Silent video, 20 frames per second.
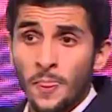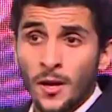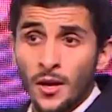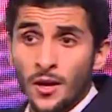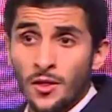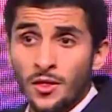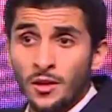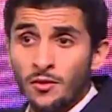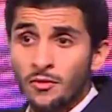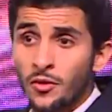
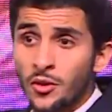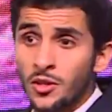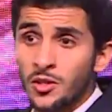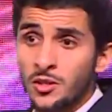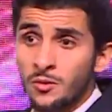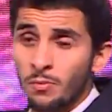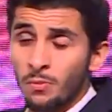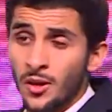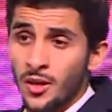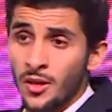in the
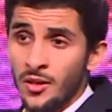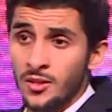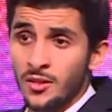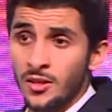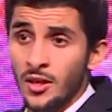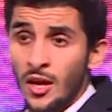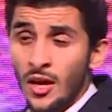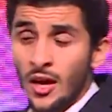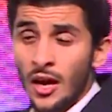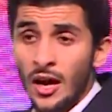first place.
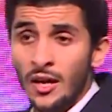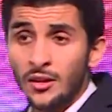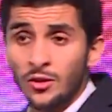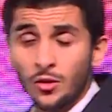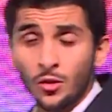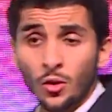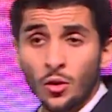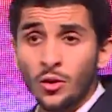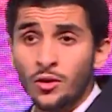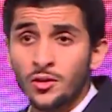And it
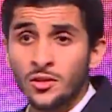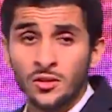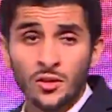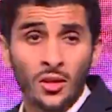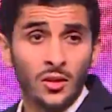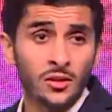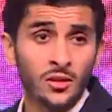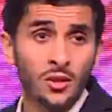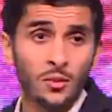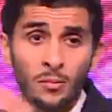all
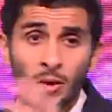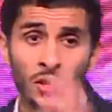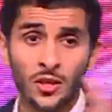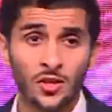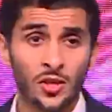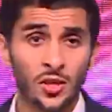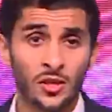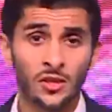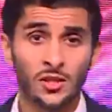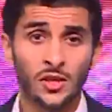started by
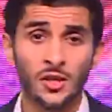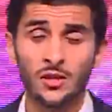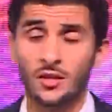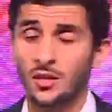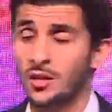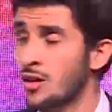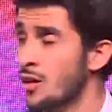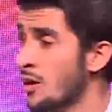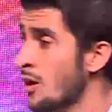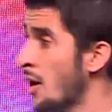
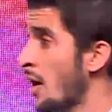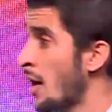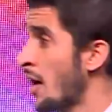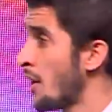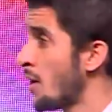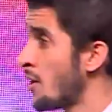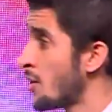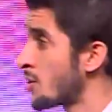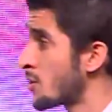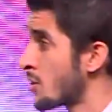generating a
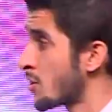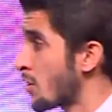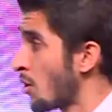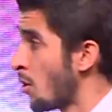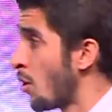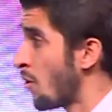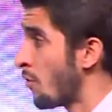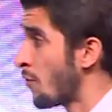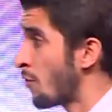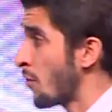list
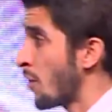of